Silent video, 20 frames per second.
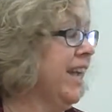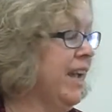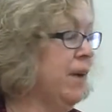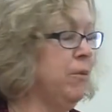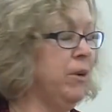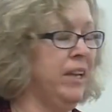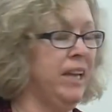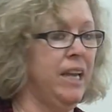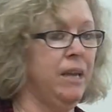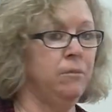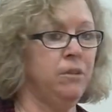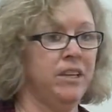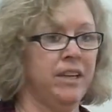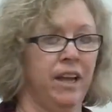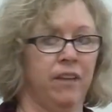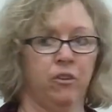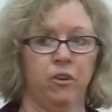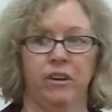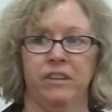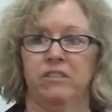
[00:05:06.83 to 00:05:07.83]
and we came
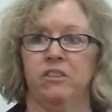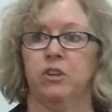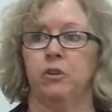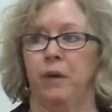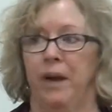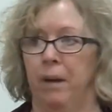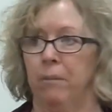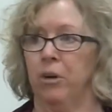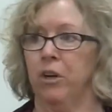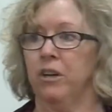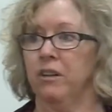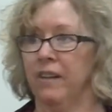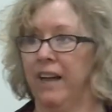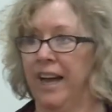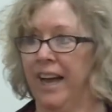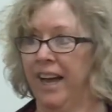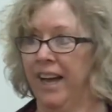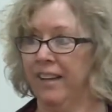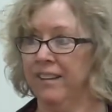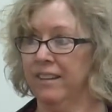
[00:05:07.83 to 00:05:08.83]
together as a grammar
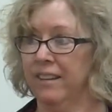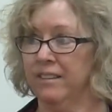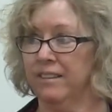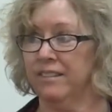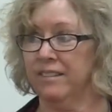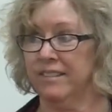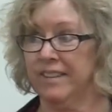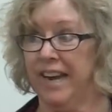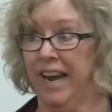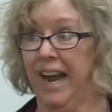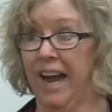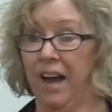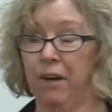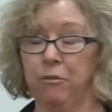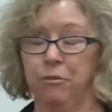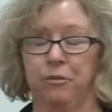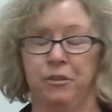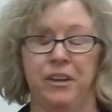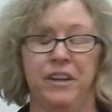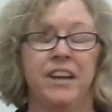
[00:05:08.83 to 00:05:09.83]
class
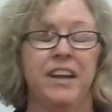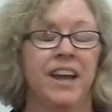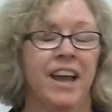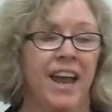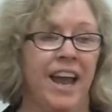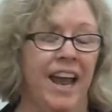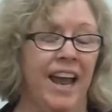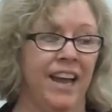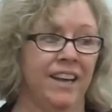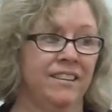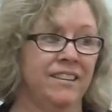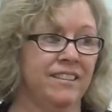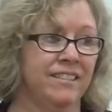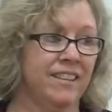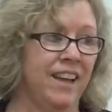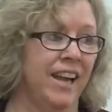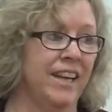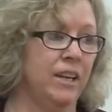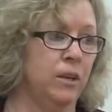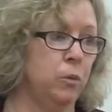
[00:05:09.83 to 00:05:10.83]
staff and
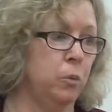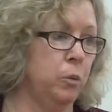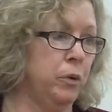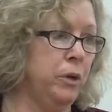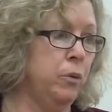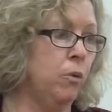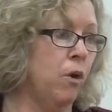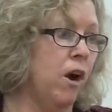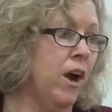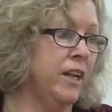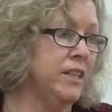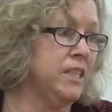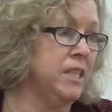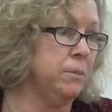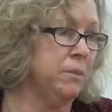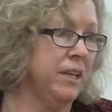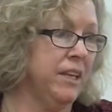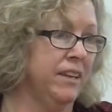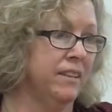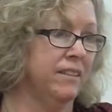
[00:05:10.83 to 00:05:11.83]
decided we want
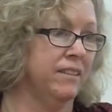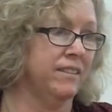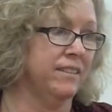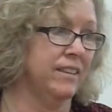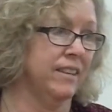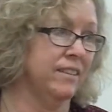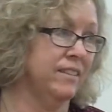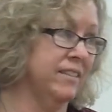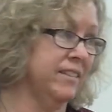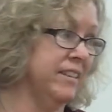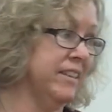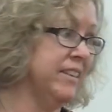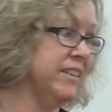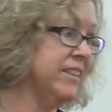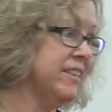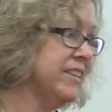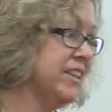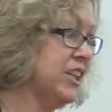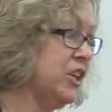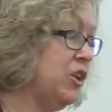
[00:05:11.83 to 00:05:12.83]
to be
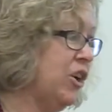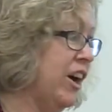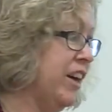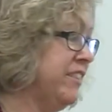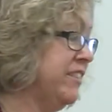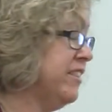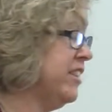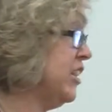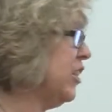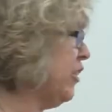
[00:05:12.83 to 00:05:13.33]
consistent across the